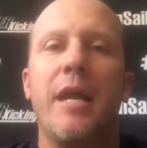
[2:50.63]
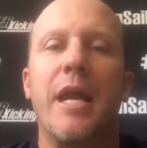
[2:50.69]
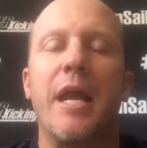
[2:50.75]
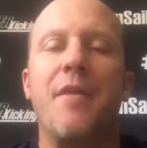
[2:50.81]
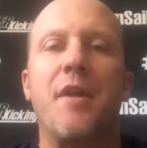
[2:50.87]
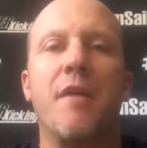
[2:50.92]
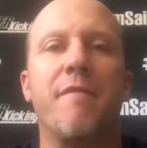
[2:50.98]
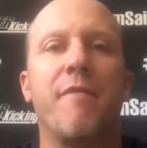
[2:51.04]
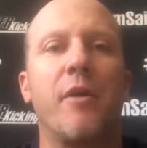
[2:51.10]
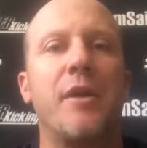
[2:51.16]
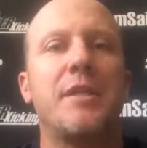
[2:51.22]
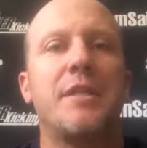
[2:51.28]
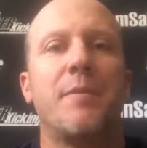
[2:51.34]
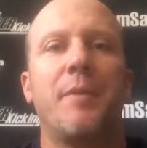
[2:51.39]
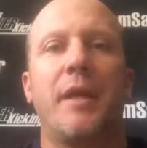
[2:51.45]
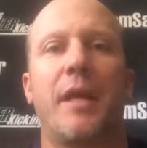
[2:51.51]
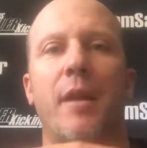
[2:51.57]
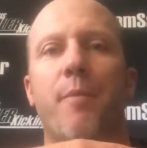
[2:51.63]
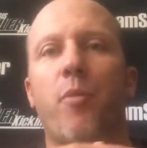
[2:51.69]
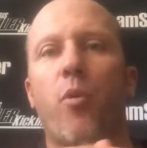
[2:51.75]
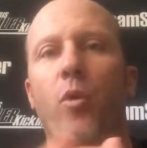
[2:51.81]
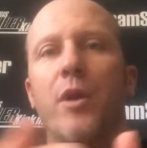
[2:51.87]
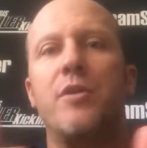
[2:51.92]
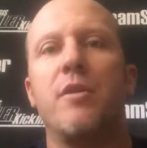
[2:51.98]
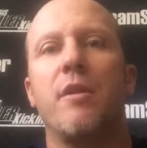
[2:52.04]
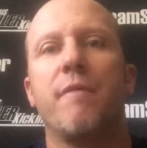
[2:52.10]
And then you're very simply going to
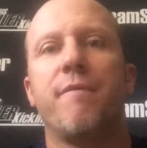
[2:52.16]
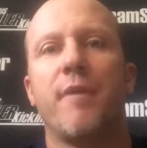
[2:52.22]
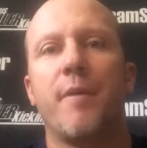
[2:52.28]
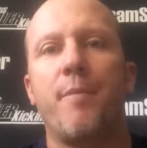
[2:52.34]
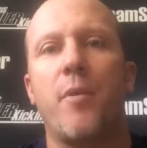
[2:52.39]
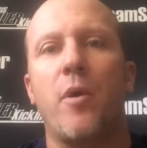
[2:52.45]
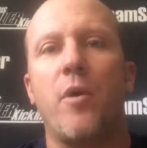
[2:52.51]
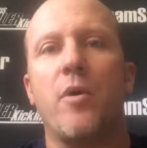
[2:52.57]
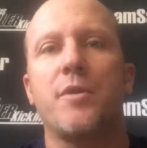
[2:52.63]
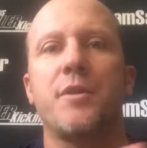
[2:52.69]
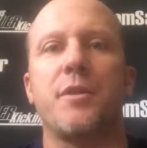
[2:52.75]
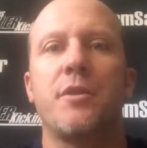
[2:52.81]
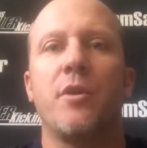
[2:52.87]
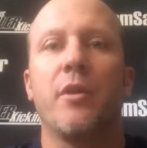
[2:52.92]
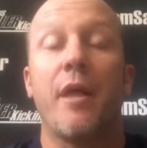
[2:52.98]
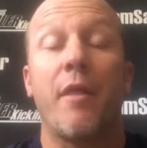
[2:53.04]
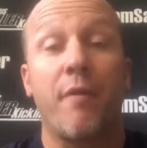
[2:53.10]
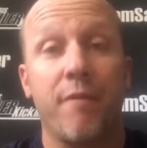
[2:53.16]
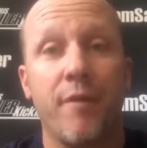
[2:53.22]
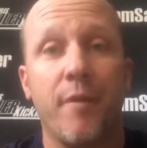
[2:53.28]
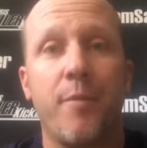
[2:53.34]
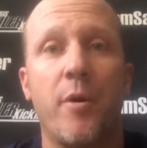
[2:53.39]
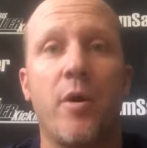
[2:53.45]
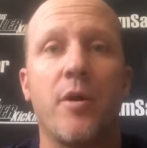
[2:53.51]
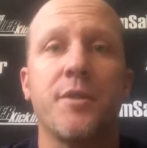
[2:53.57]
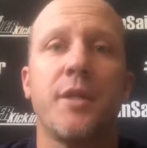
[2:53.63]
point to the footballs, your leather
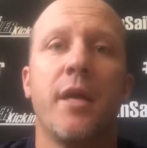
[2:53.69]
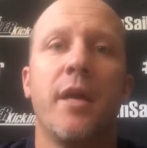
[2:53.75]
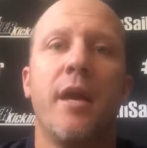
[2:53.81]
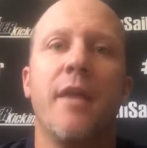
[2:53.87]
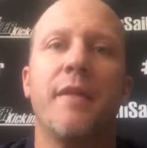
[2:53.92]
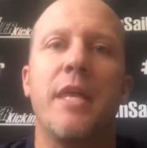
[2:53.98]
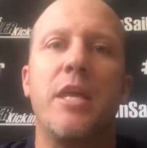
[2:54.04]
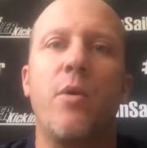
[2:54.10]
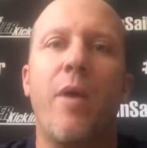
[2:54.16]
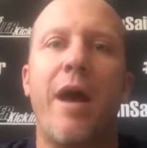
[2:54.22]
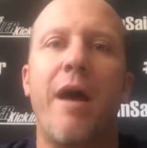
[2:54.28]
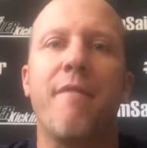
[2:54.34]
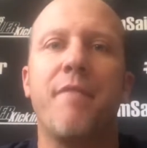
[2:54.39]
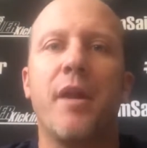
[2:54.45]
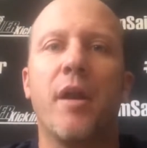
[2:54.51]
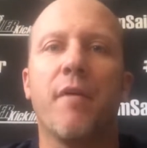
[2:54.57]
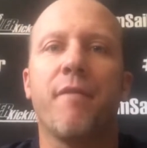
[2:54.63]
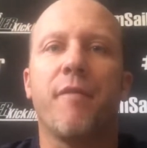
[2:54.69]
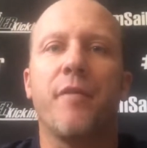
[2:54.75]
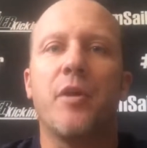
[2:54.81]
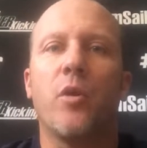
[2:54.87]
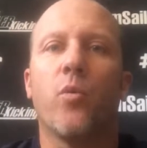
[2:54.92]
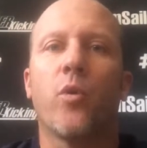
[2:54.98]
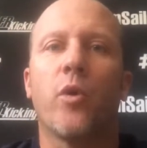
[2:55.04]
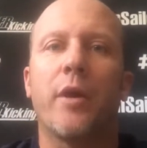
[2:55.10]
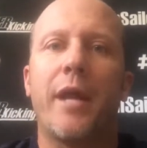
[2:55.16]
footballs, that you have there for
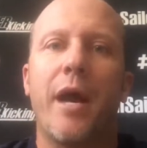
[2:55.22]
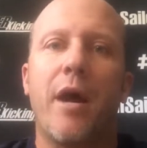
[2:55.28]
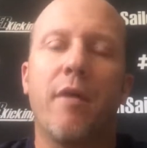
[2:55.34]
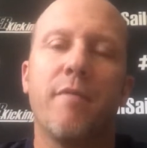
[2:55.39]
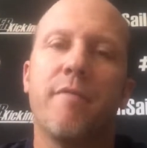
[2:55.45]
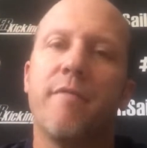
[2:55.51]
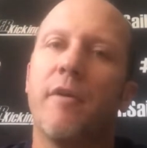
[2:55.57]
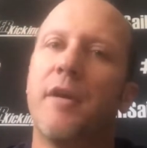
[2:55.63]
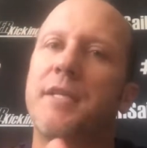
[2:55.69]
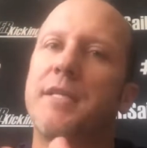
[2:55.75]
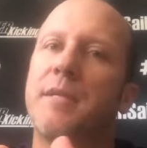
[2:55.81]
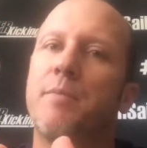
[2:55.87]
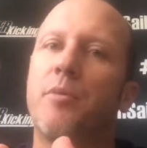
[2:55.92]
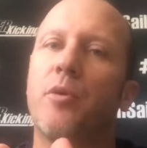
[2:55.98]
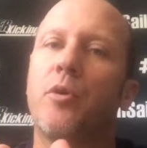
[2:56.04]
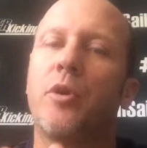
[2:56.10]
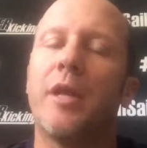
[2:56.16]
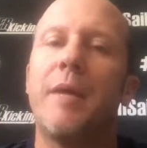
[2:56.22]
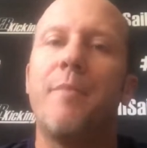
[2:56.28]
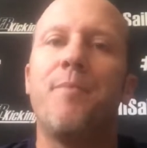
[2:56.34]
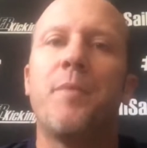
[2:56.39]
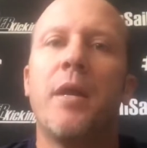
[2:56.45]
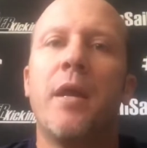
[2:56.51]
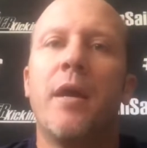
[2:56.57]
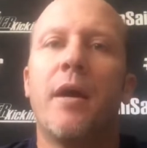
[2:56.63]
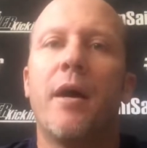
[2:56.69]
your workout. Very simple
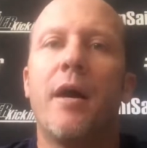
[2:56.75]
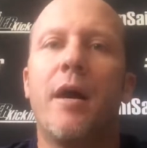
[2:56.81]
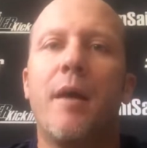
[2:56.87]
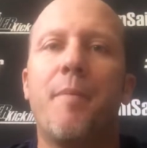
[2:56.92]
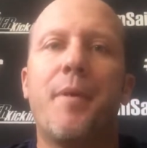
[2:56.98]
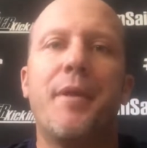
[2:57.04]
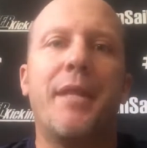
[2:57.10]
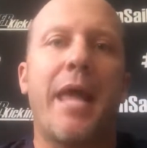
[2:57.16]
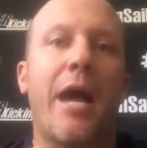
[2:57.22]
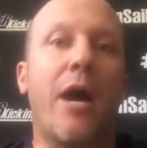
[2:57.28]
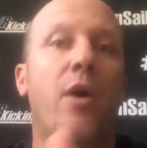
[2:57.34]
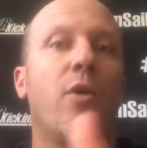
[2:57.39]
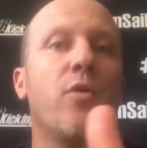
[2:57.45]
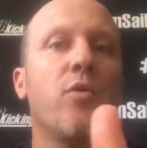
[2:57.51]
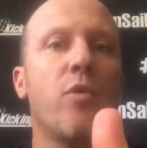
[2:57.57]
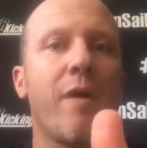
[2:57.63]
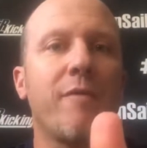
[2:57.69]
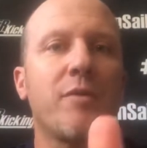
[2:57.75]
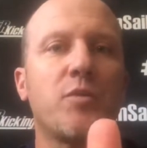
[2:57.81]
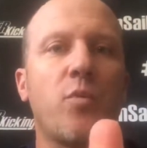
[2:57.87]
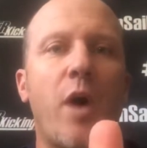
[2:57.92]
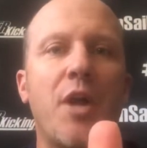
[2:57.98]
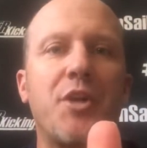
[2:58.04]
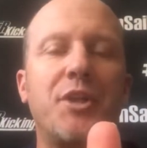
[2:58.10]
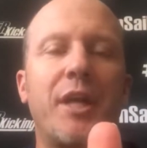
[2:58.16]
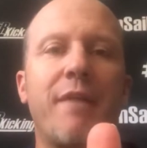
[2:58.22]
clip. But now whoever's
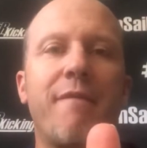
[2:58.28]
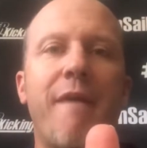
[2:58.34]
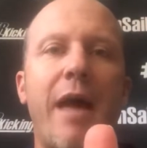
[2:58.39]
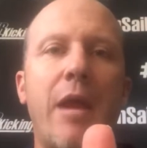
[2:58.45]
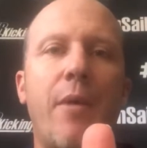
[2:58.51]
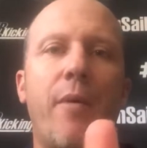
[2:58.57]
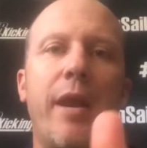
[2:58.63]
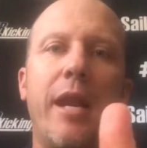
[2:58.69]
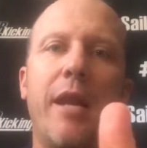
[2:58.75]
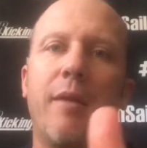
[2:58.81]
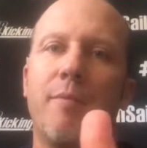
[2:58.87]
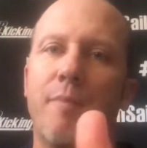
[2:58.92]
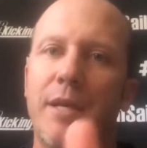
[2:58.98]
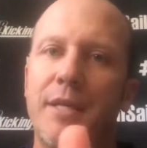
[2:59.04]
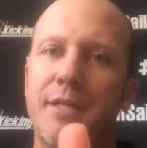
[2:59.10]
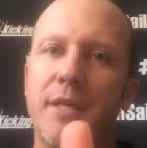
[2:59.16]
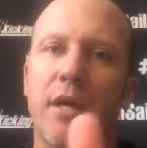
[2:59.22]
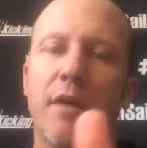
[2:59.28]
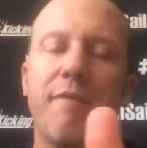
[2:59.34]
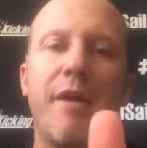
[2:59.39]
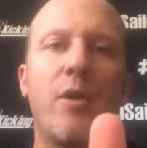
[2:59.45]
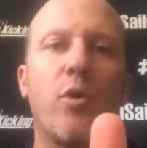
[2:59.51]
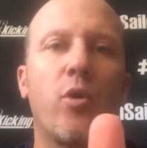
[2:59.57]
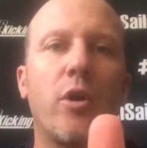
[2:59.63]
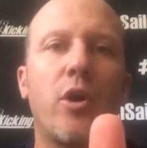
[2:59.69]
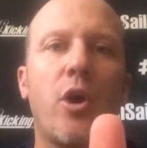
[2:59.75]
watching and evaluating, myself
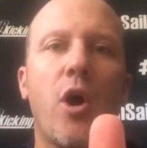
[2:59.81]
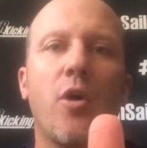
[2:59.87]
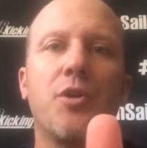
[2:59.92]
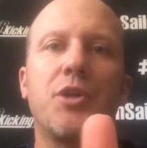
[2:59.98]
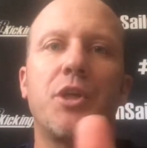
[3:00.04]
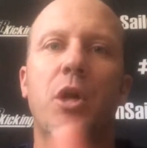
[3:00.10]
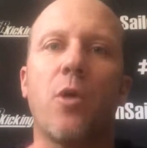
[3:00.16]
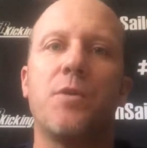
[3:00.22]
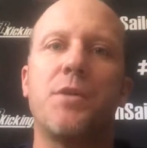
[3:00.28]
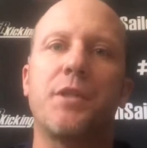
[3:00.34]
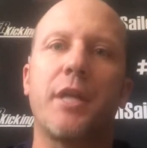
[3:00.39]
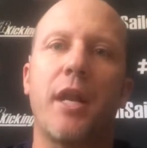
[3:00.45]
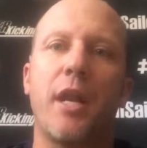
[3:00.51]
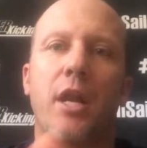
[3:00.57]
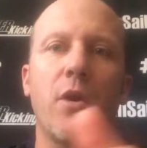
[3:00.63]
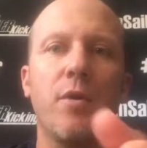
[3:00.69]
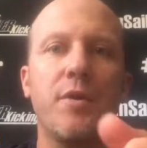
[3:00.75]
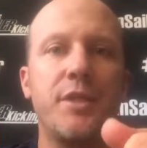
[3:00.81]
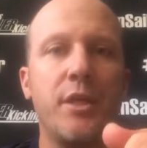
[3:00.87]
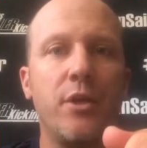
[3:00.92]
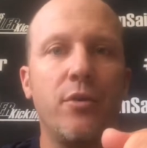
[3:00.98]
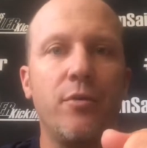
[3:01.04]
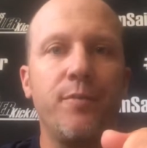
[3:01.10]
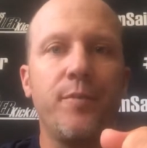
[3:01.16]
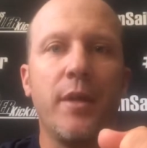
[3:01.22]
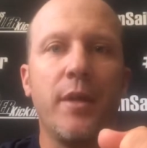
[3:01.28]
and or a college coach, is going to know it's
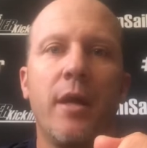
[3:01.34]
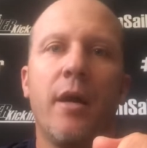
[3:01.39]
you.